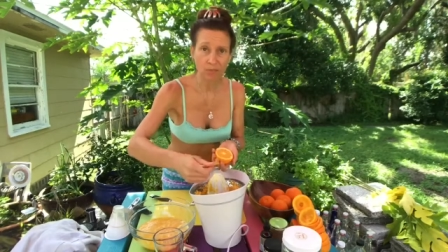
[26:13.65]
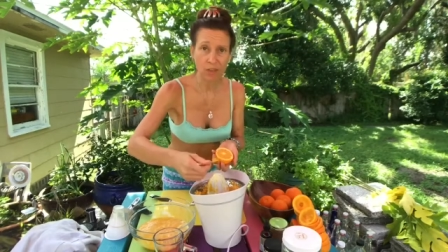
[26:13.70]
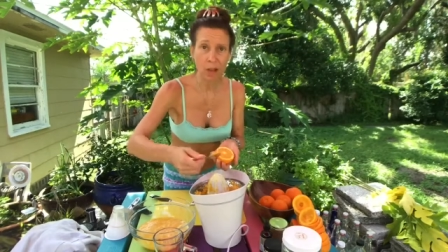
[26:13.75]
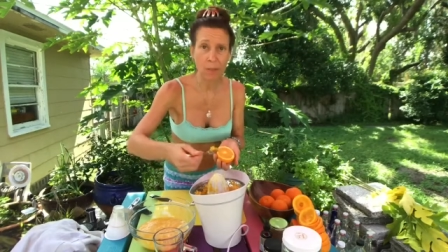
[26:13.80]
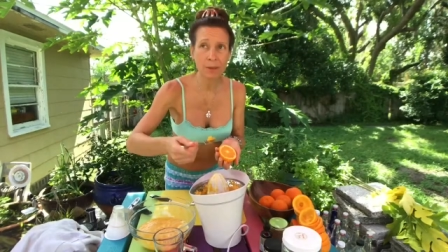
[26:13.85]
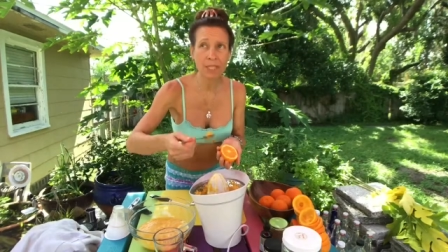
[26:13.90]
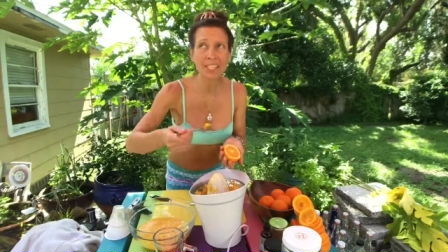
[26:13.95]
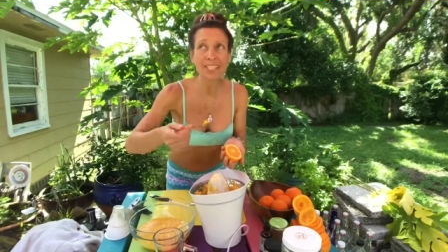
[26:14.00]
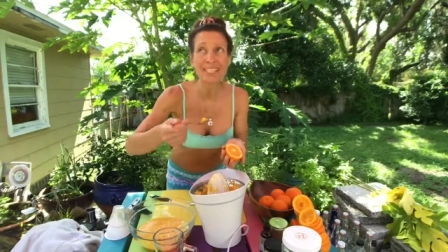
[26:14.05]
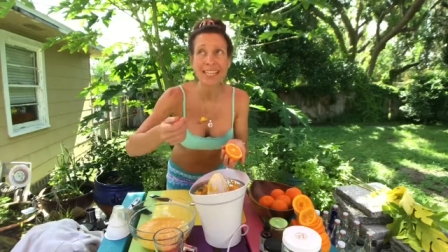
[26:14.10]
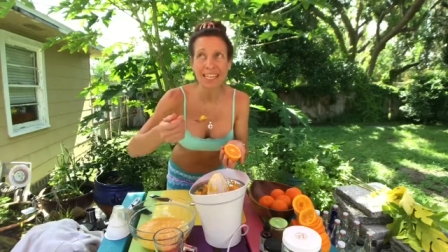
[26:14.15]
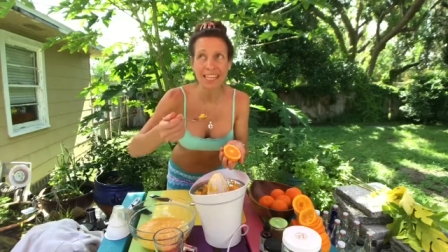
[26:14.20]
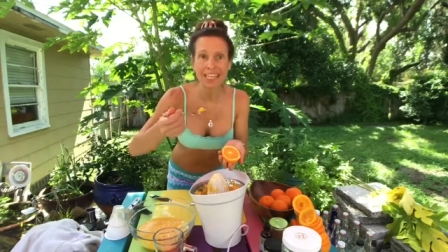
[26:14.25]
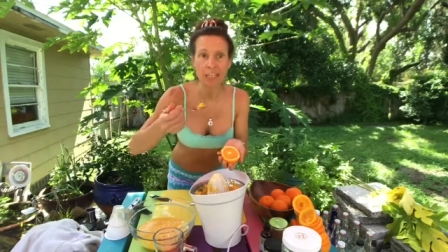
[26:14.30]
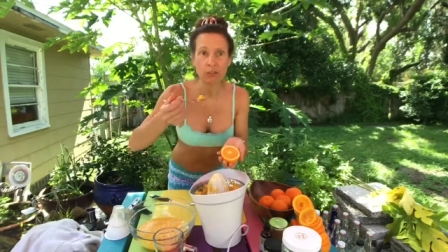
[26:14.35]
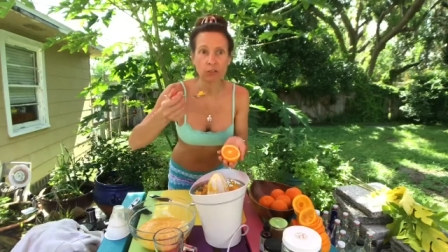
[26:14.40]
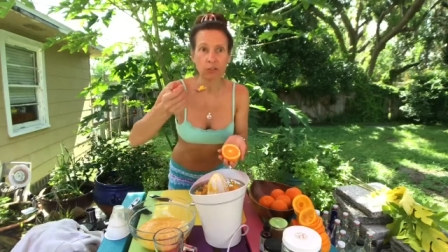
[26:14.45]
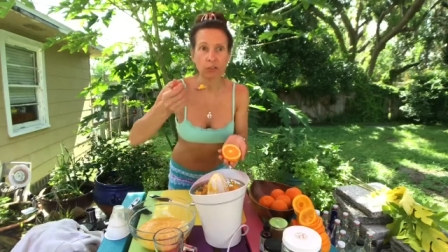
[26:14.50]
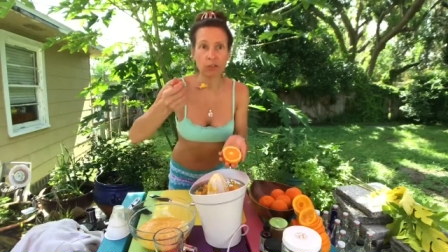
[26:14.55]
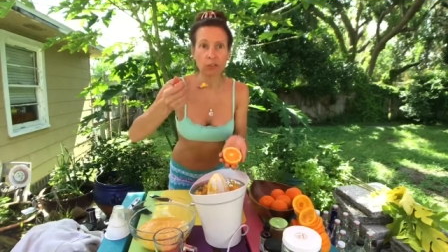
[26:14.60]
How many
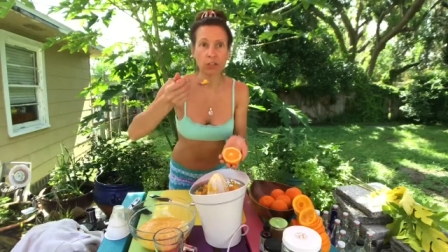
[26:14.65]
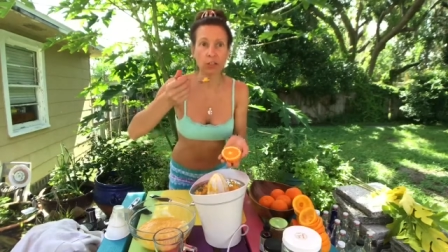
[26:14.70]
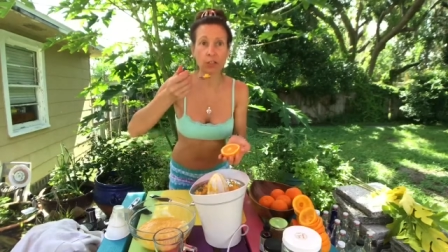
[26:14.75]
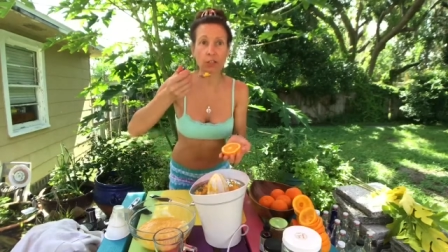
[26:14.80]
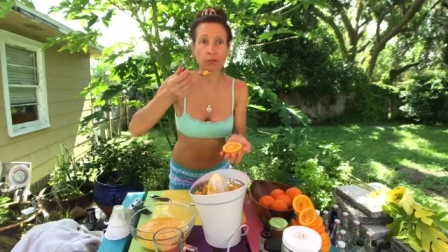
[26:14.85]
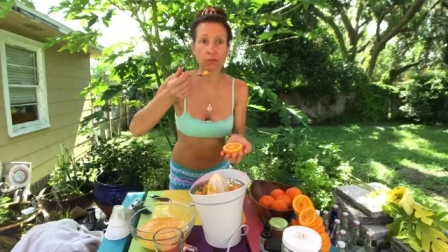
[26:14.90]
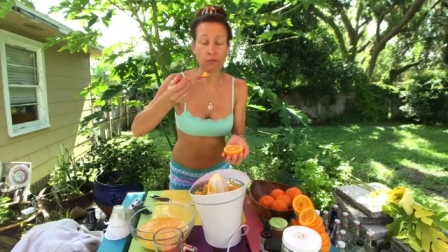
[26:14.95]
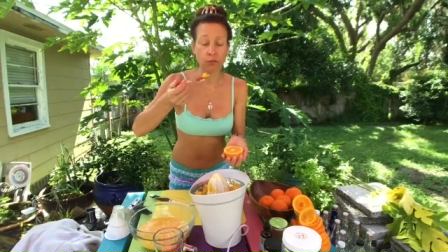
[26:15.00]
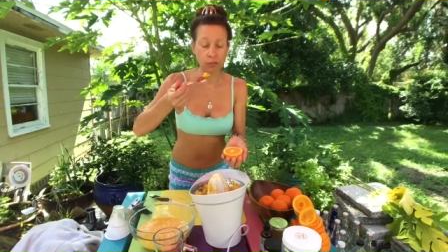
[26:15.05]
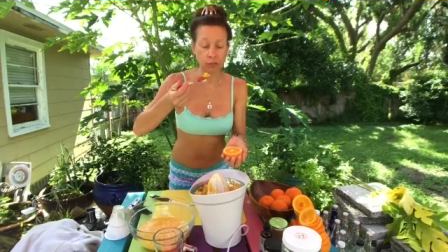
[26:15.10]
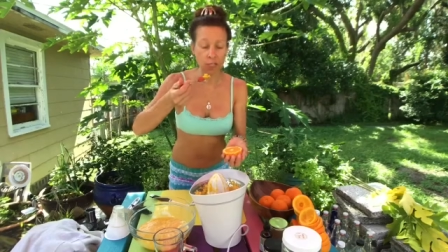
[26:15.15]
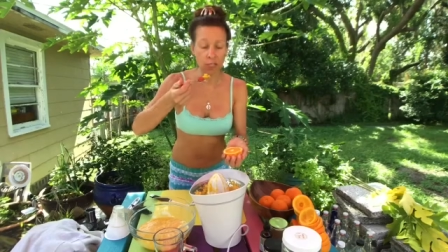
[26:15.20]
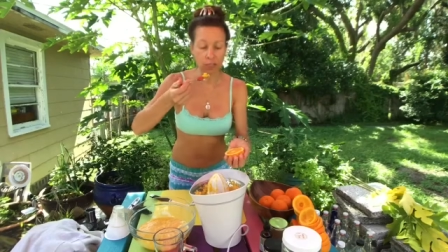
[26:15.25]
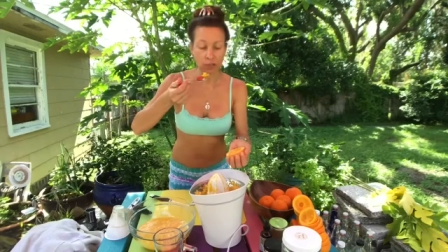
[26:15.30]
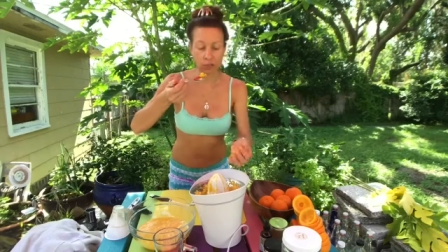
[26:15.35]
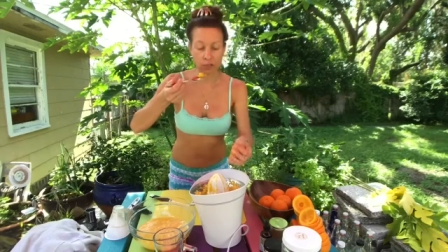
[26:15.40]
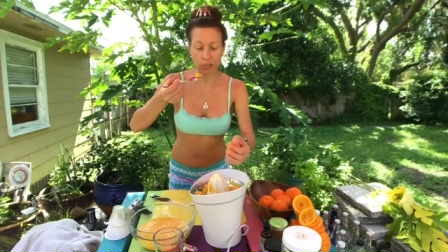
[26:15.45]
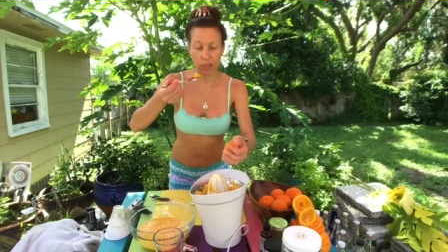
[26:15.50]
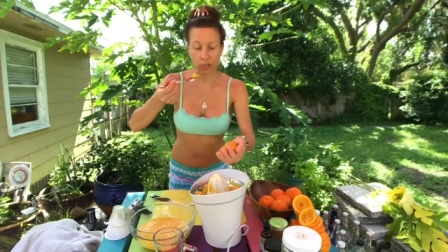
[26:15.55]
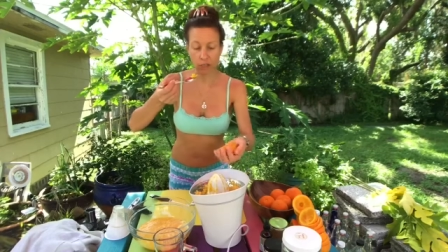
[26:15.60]
days do you think your food
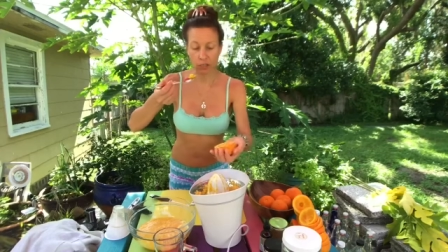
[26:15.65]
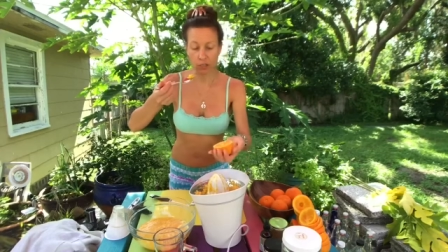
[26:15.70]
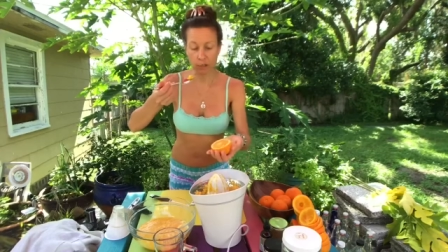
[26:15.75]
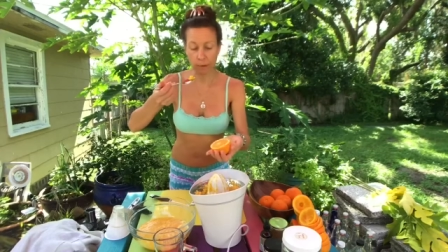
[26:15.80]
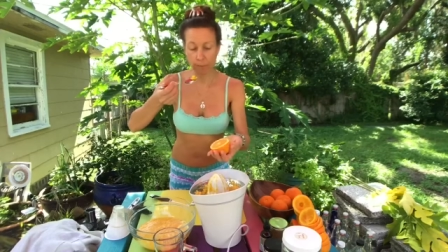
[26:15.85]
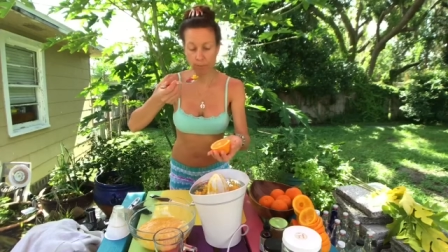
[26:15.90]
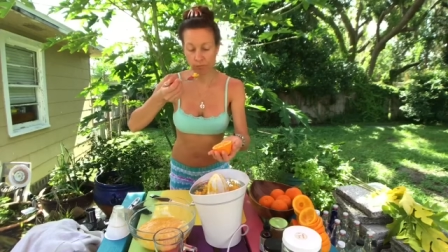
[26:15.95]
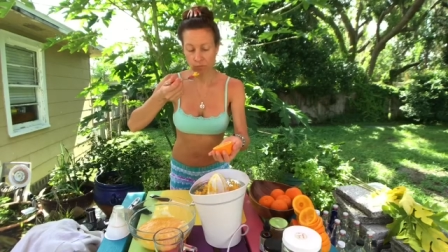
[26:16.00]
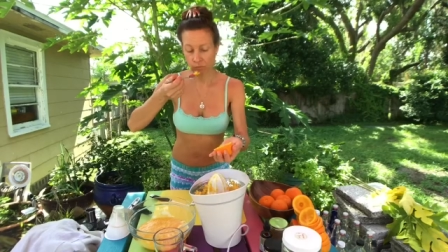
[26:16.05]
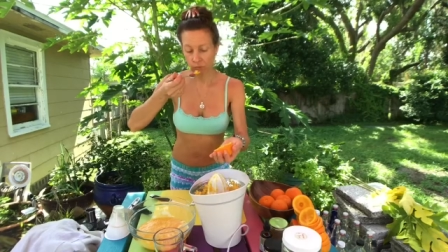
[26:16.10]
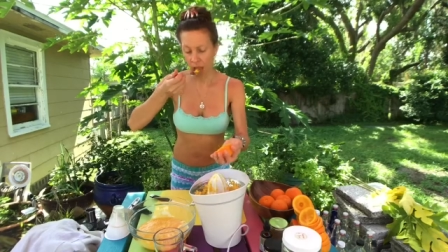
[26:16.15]
takes to get to you?